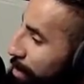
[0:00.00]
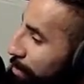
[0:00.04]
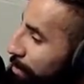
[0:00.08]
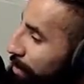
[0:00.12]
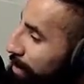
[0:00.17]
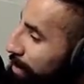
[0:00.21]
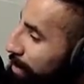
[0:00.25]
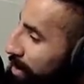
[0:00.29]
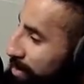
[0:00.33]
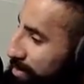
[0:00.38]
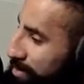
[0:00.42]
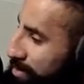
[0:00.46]
away
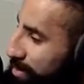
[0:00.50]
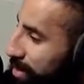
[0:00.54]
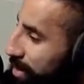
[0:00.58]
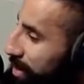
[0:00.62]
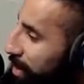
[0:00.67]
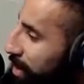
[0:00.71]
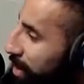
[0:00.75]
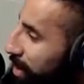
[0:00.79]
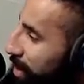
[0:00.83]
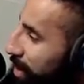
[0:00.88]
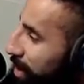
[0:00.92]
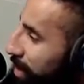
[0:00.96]
because
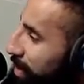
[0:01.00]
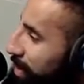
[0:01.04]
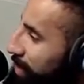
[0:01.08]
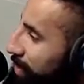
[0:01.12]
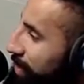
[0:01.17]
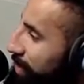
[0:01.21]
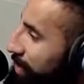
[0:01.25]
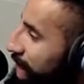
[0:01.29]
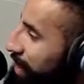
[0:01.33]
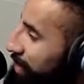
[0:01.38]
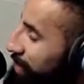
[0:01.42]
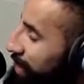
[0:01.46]

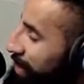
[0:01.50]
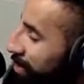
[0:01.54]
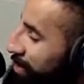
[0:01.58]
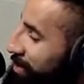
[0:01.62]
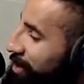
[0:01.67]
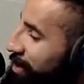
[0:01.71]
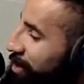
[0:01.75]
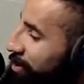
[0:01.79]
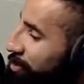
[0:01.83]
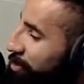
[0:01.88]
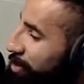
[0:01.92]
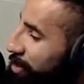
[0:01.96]
then
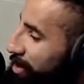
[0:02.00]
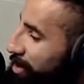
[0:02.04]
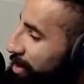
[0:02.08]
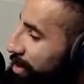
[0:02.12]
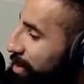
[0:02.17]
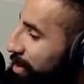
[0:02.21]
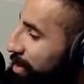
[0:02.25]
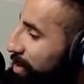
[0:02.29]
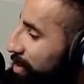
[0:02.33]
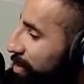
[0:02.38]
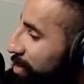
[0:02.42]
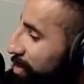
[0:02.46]
you
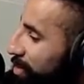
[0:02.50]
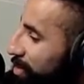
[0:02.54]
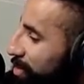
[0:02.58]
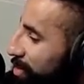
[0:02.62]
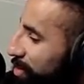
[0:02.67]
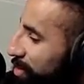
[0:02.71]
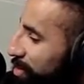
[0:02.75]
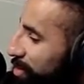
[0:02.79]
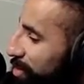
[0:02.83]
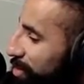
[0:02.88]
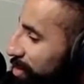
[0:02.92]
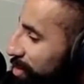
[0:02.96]
can
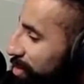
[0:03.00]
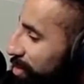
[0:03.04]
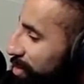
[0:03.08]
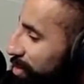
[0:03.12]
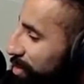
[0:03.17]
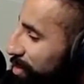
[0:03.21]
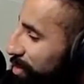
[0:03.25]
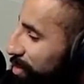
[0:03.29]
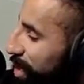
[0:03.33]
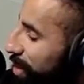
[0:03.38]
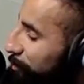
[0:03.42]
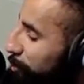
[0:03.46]

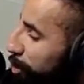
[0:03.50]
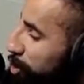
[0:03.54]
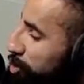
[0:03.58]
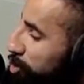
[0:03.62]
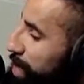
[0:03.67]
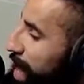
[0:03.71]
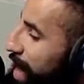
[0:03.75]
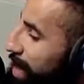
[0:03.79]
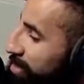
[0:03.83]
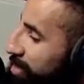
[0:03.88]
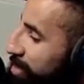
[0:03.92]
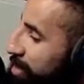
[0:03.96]

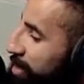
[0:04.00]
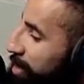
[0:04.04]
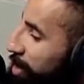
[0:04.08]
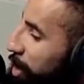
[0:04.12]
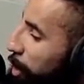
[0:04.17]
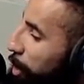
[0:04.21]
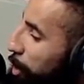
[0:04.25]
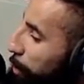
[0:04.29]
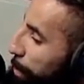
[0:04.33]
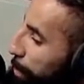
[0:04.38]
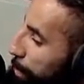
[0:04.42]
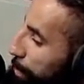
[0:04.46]
leverage that
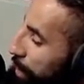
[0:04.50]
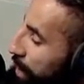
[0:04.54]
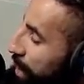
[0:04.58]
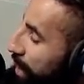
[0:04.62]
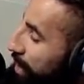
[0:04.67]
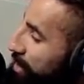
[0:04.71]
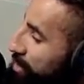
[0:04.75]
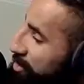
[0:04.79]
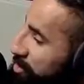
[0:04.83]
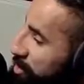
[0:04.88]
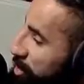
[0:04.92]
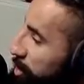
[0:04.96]
to,
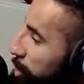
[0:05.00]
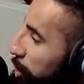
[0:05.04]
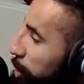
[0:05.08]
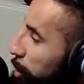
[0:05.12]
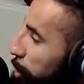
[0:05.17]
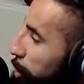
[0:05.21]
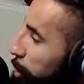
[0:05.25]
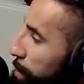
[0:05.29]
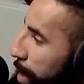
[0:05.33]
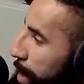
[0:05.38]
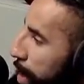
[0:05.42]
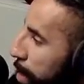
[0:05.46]
picks
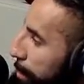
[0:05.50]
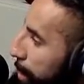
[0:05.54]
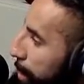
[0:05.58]
or